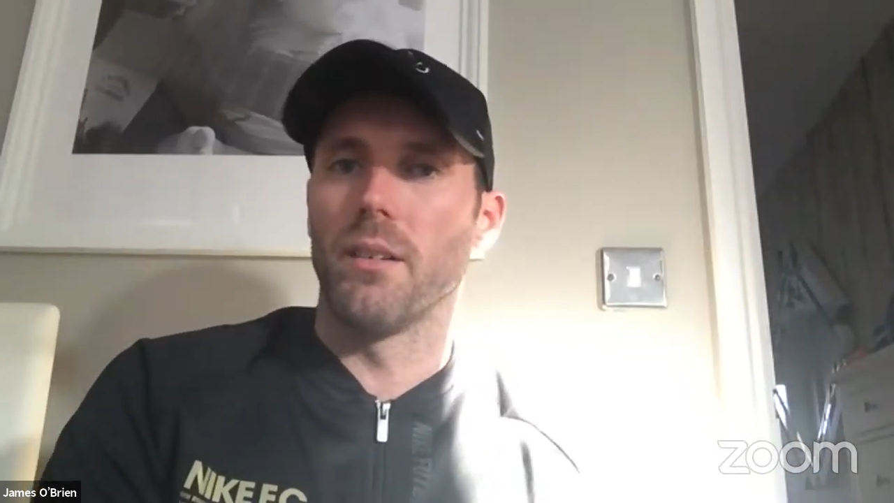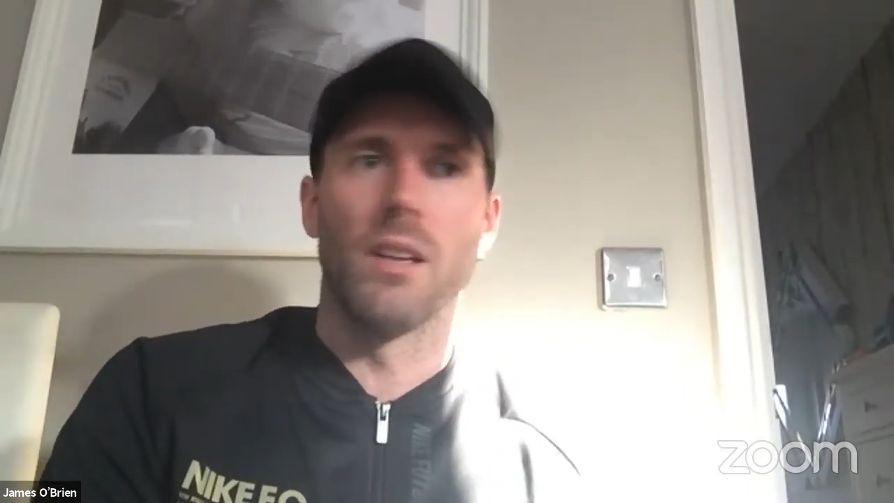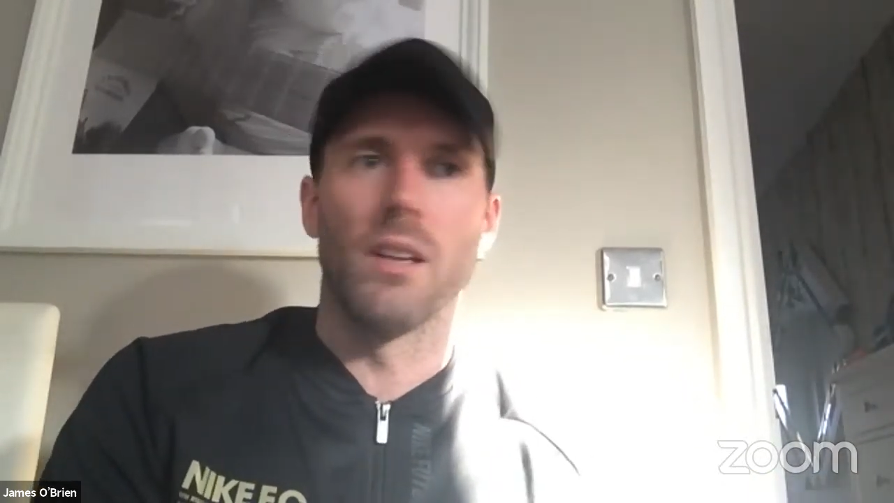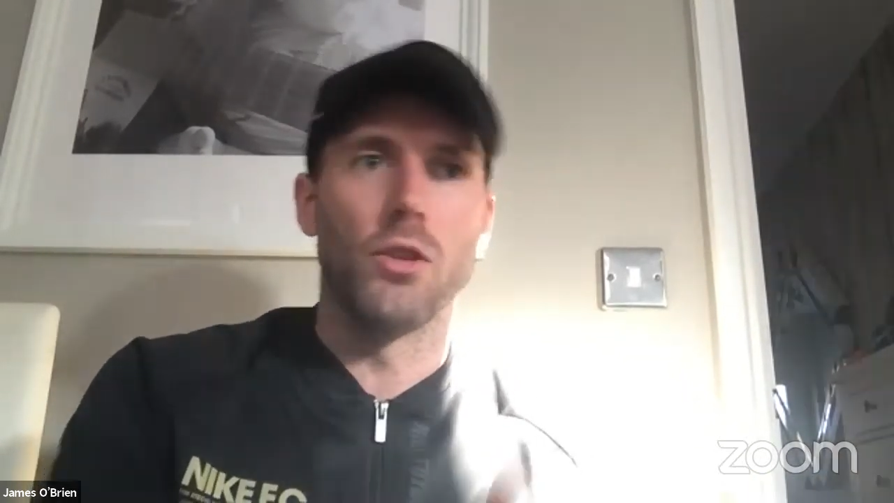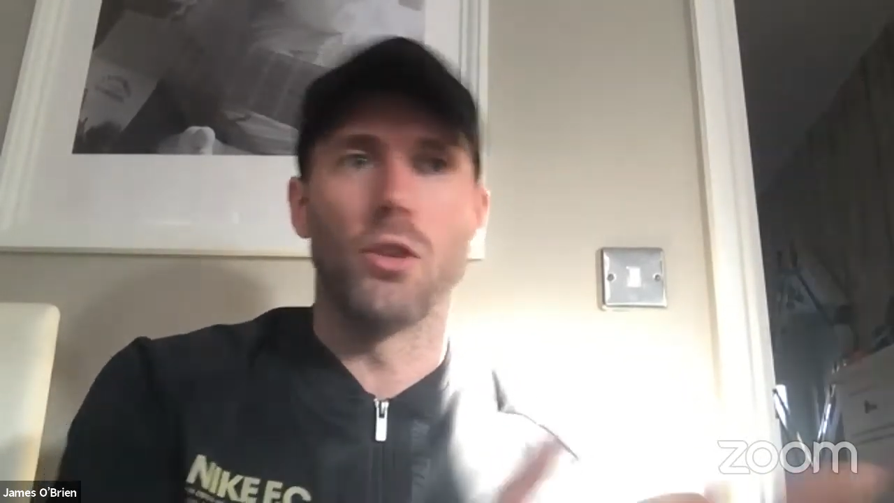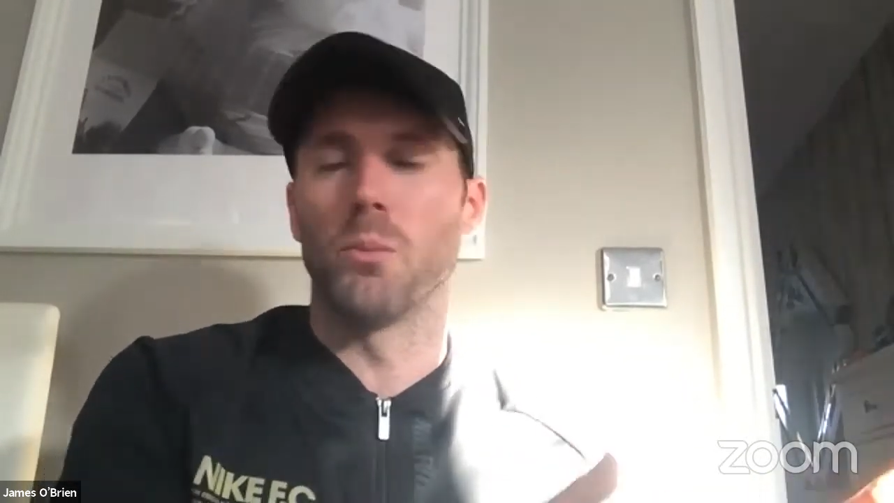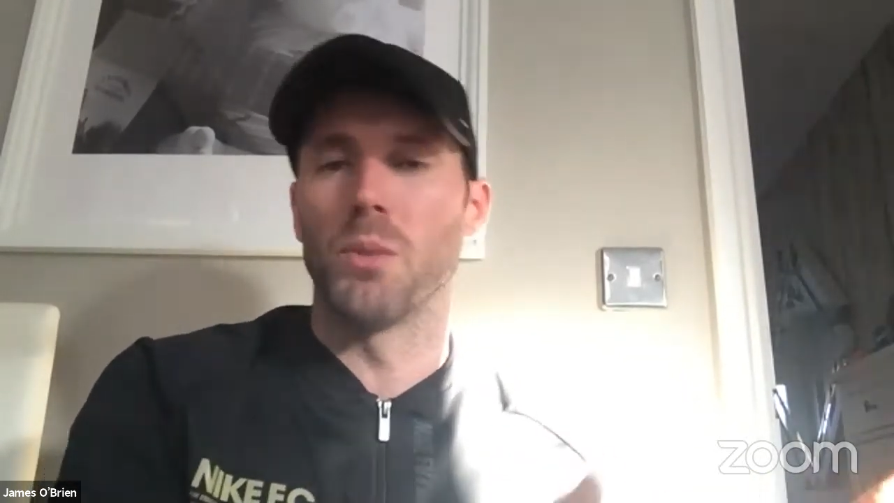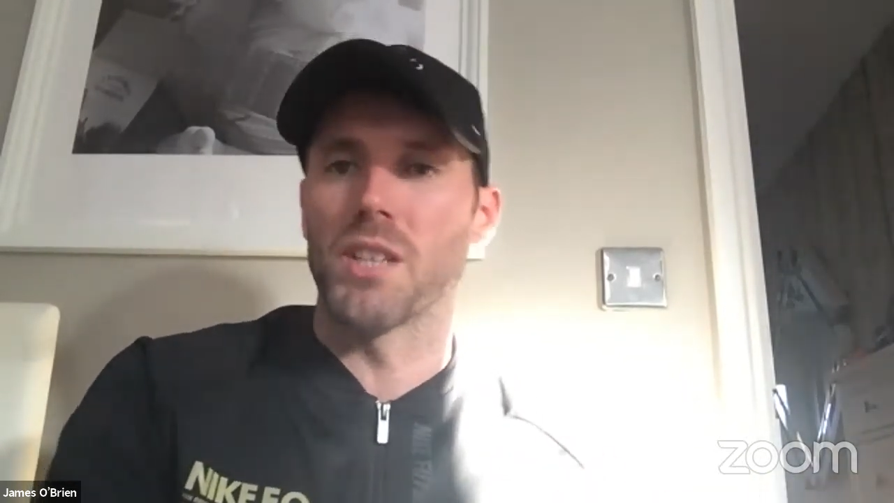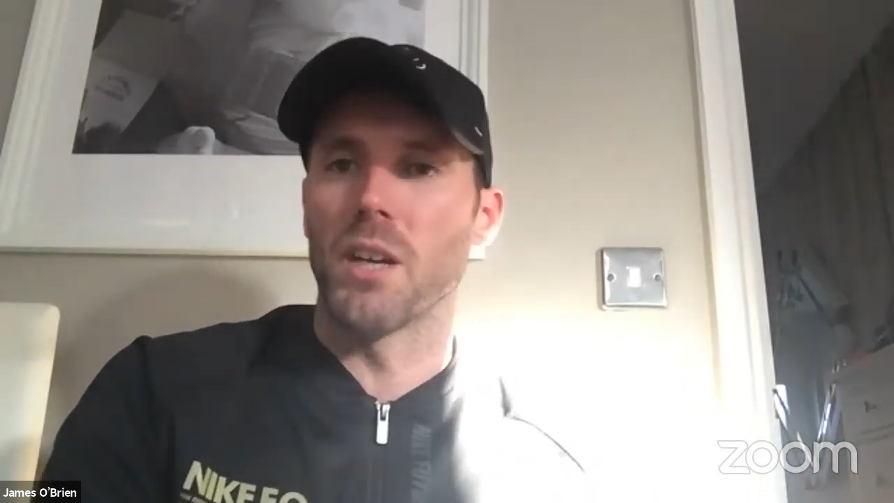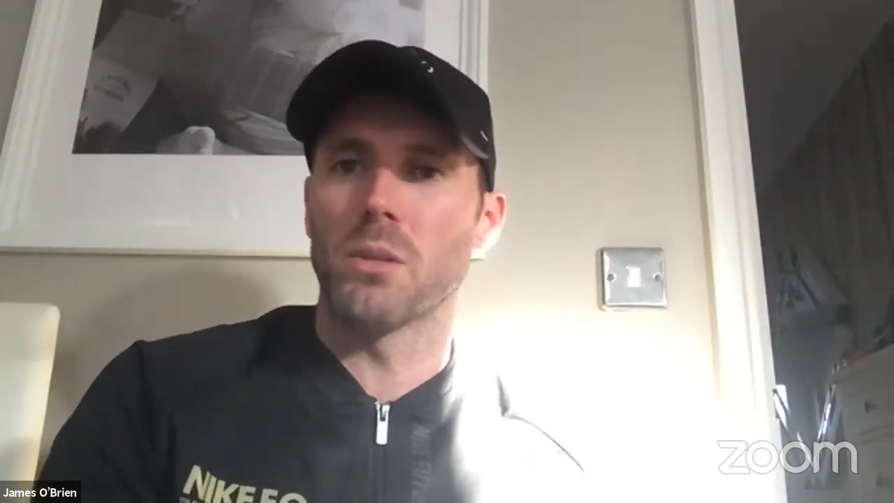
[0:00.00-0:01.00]
Europe
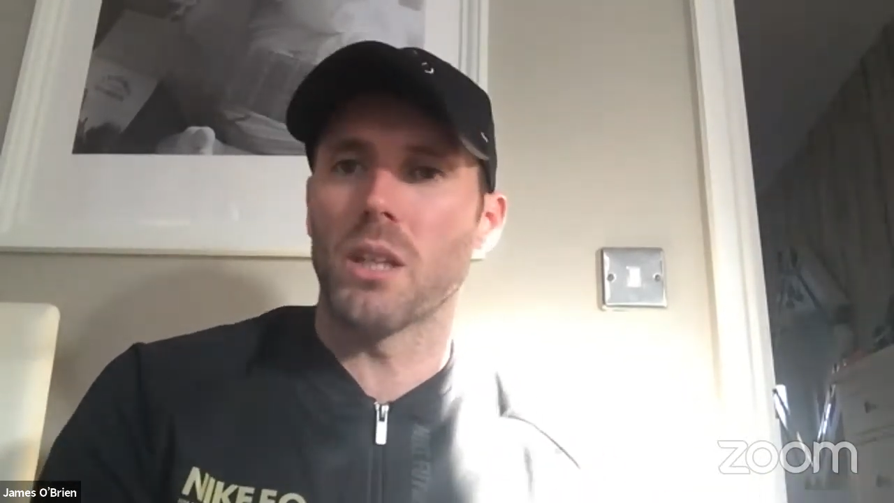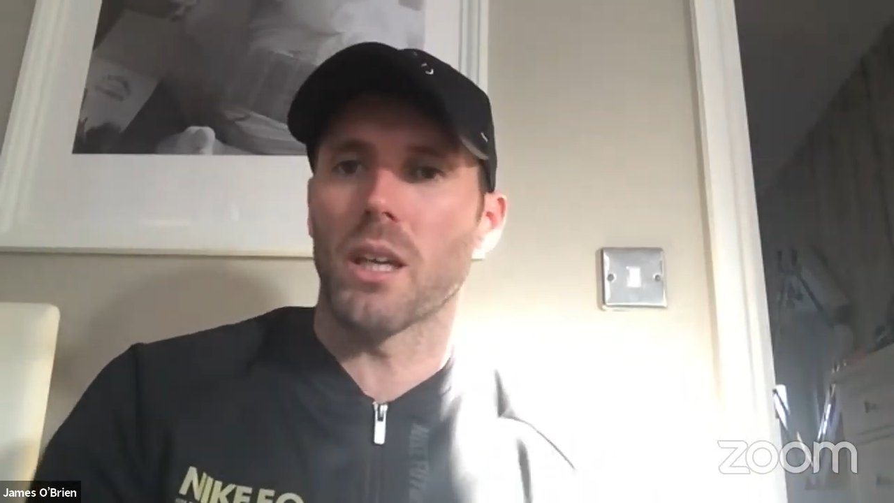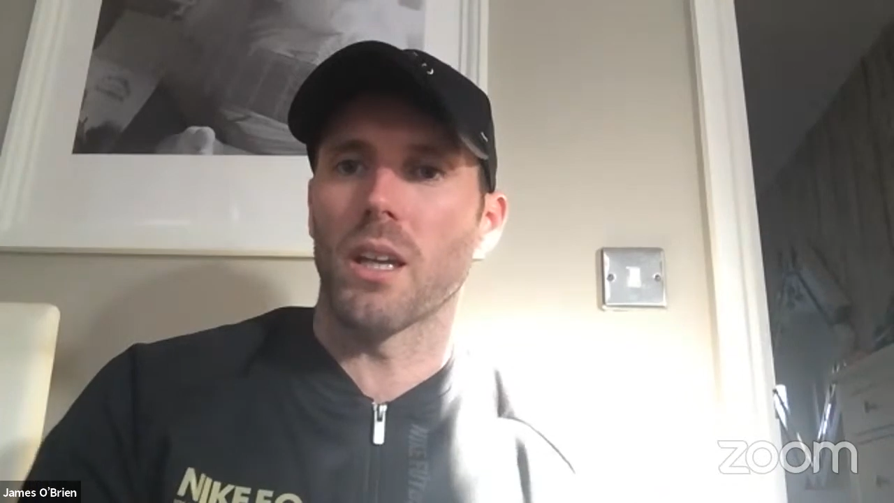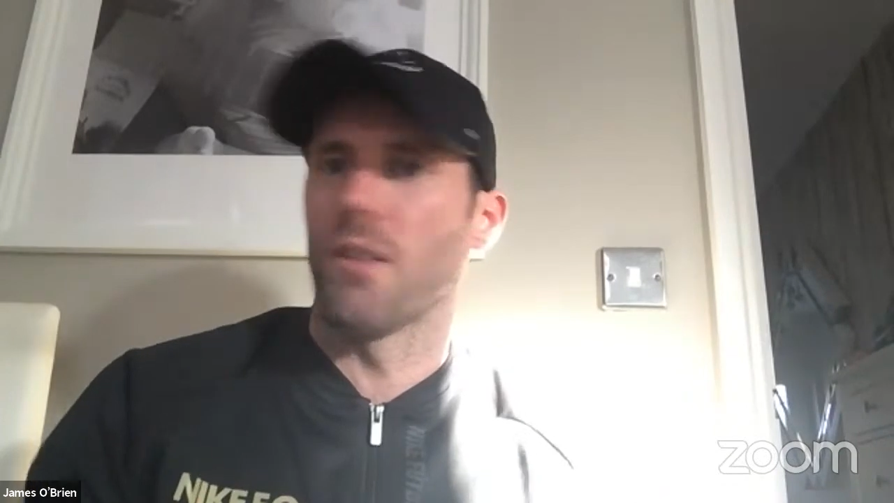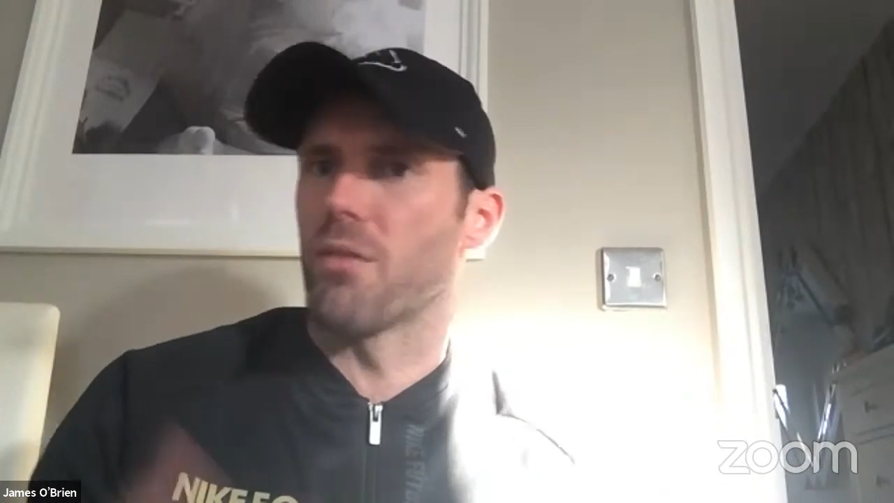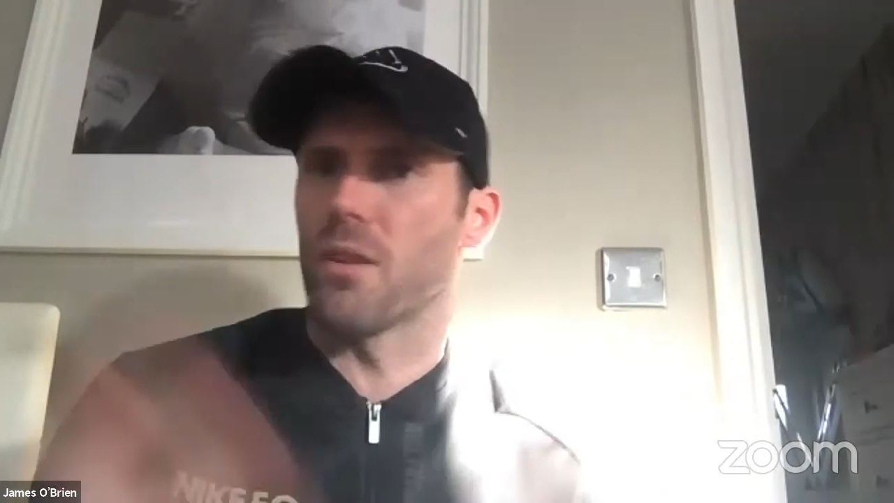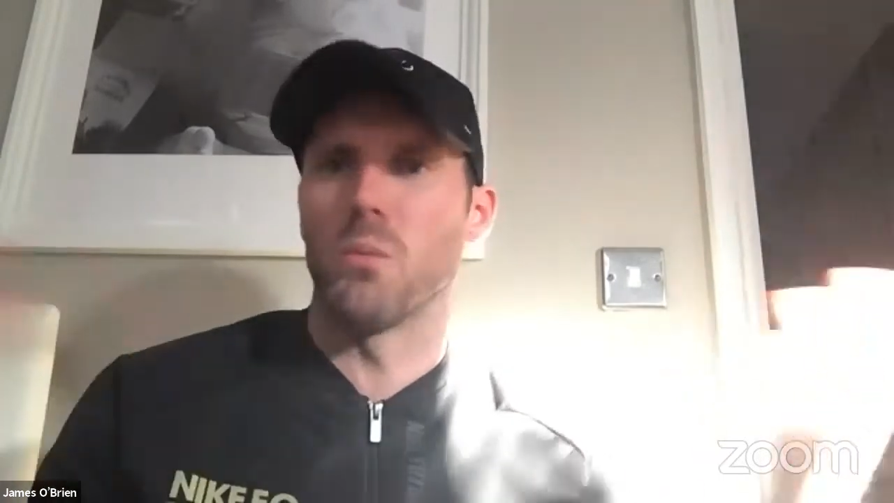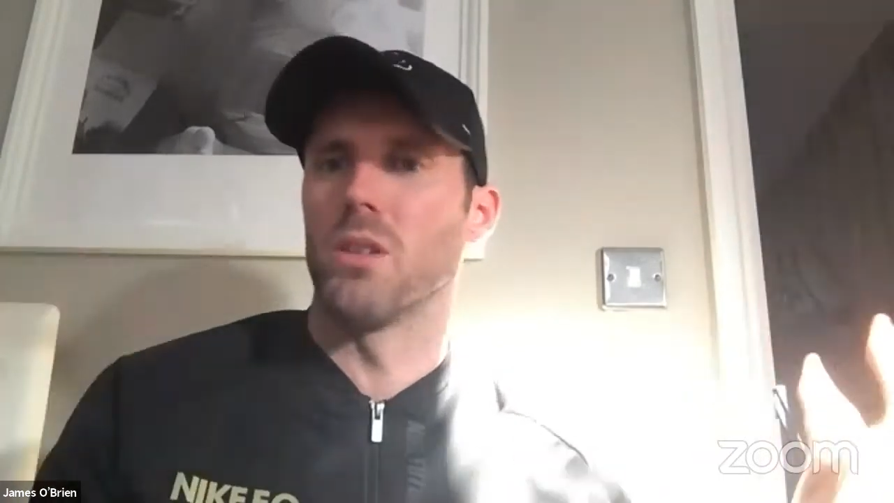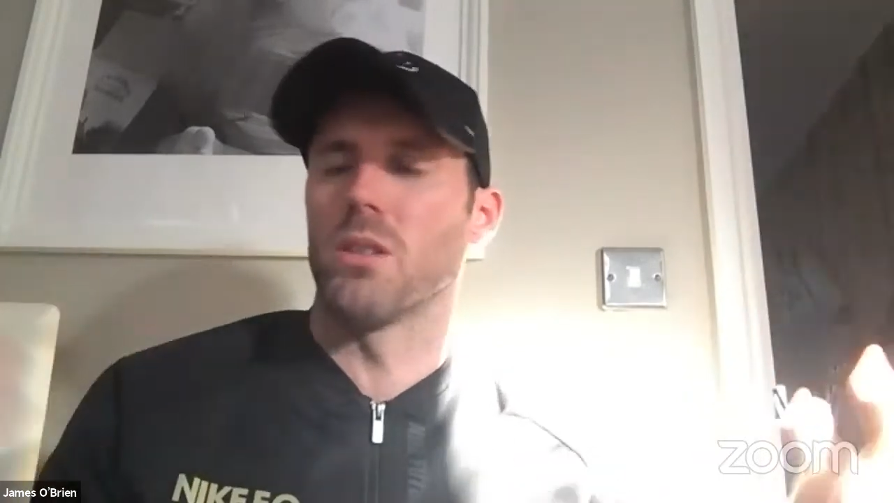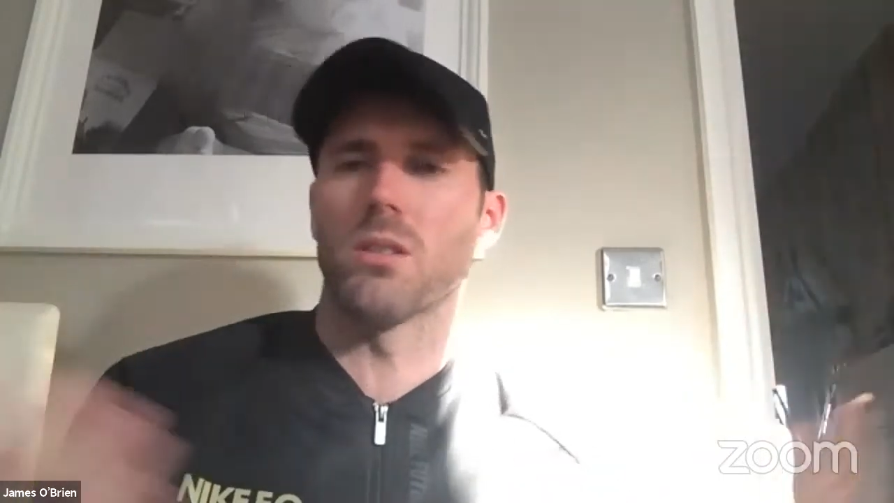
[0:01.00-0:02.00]
with Celtic, and everything
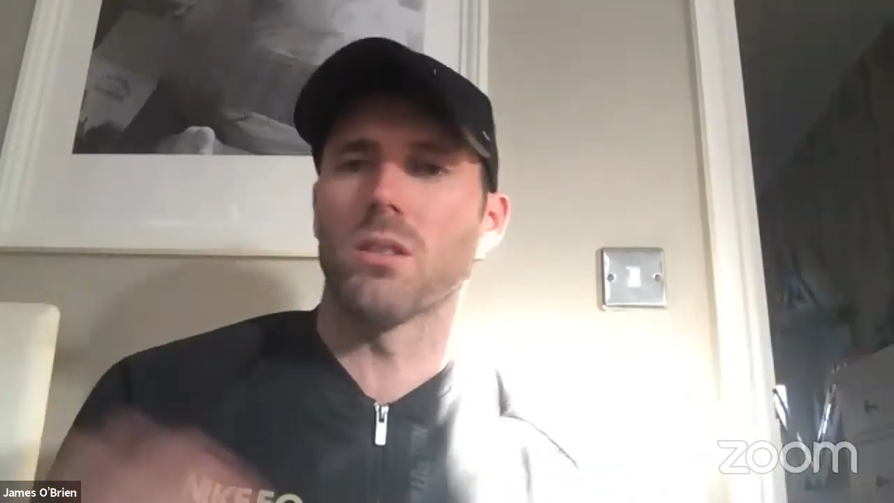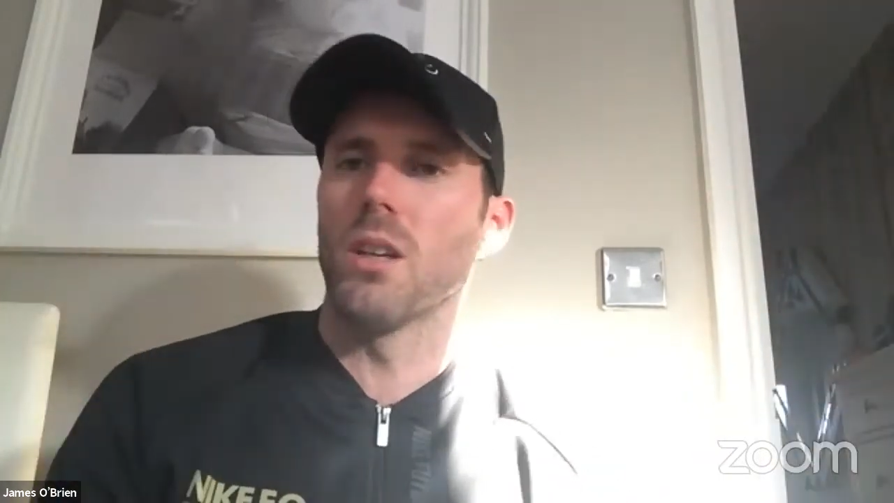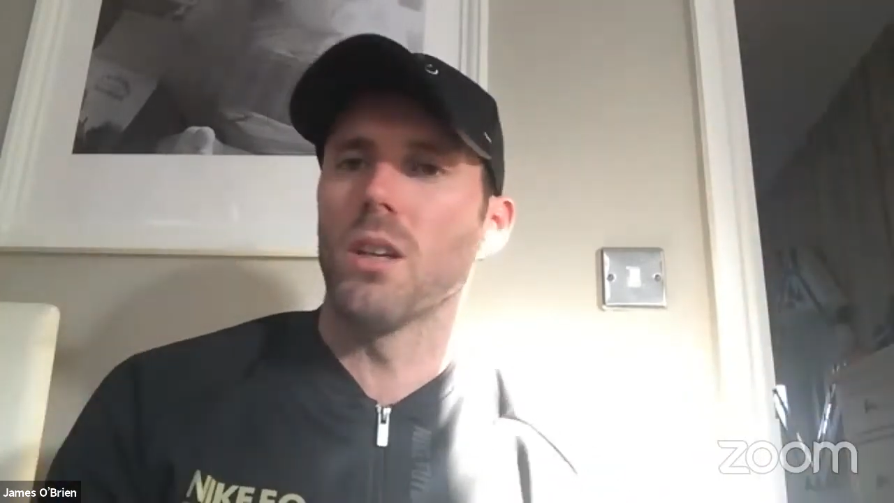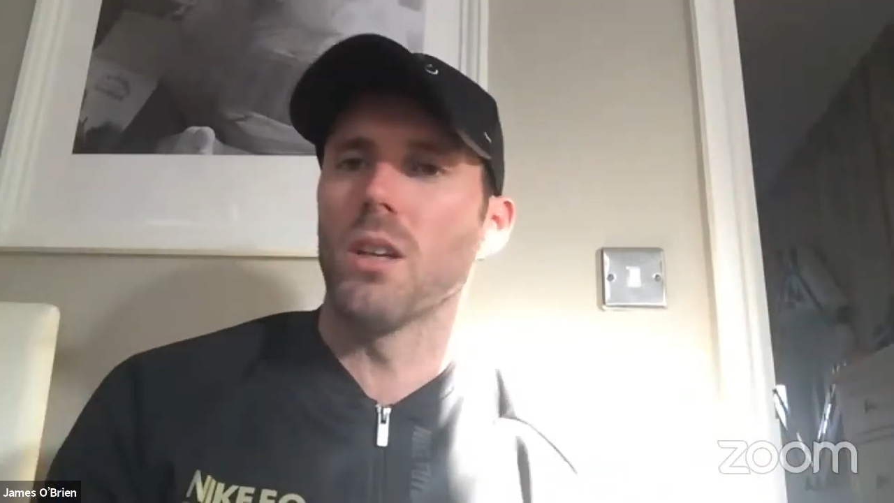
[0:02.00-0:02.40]
was